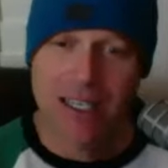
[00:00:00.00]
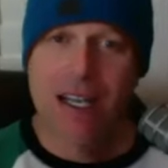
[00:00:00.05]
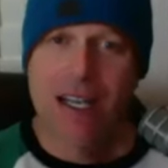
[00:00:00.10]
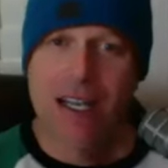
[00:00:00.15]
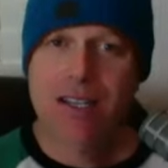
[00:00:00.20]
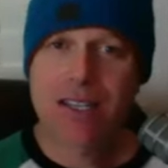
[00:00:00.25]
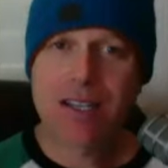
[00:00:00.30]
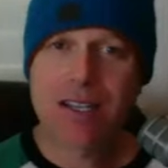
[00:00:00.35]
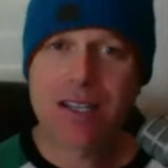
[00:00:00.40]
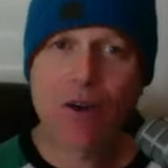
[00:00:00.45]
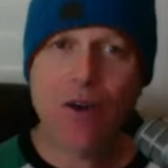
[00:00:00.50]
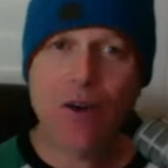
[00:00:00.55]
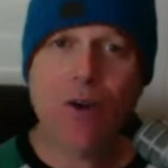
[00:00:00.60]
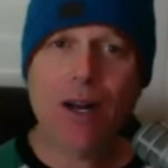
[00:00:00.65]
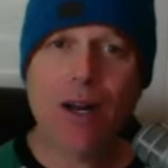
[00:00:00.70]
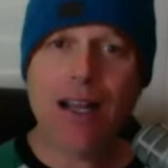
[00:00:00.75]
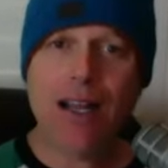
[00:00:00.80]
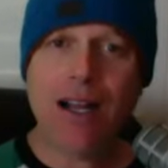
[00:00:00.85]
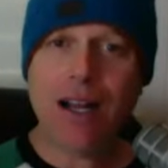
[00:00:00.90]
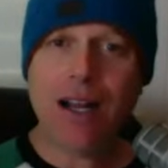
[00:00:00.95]

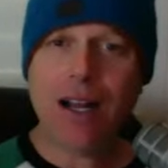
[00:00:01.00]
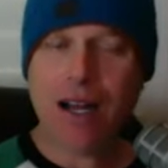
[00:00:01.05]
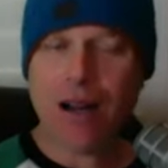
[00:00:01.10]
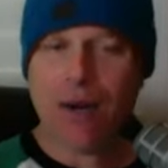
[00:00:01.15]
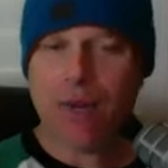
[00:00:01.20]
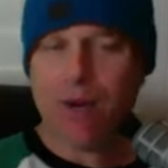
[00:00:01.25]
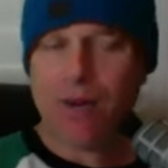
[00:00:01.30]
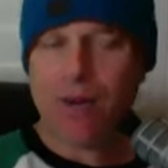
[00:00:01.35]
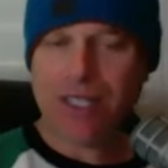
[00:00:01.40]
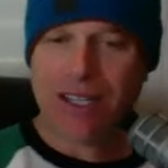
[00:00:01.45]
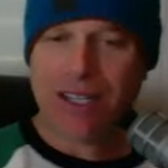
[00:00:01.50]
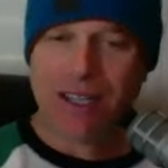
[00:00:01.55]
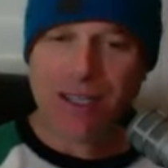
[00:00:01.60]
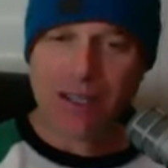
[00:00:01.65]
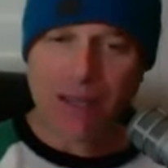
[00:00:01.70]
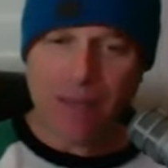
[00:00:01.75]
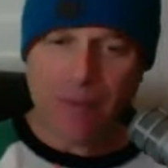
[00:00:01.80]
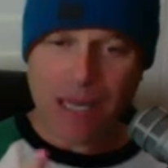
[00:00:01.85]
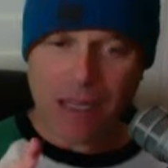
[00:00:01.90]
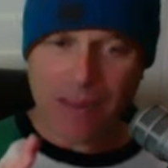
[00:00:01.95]
So what was it
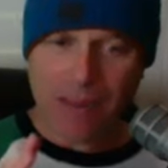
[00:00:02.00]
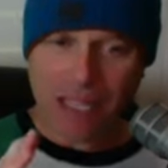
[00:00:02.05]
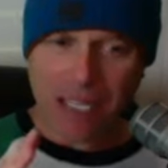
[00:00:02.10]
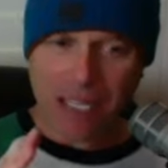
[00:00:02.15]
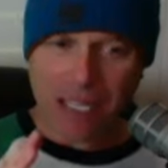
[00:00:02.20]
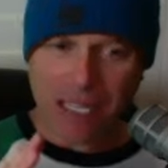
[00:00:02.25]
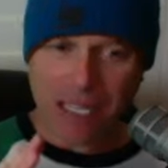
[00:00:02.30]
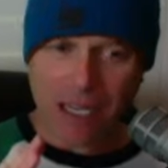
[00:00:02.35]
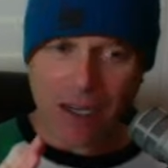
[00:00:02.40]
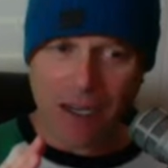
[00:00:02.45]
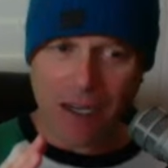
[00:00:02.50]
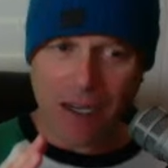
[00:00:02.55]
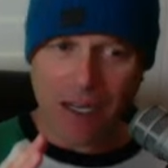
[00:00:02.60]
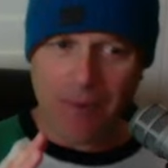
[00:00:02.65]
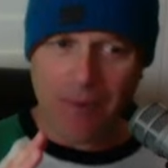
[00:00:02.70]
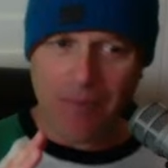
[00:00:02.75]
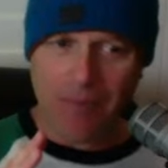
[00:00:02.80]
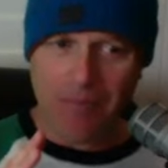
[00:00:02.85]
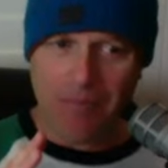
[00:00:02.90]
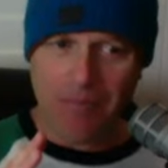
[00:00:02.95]
about the,
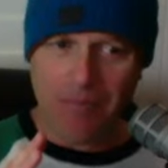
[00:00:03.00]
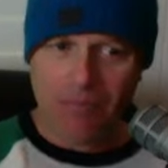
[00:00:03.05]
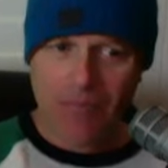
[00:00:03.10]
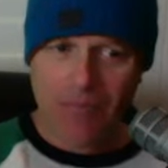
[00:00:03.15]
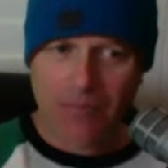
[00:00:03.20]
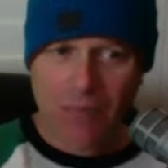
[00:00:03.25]
um,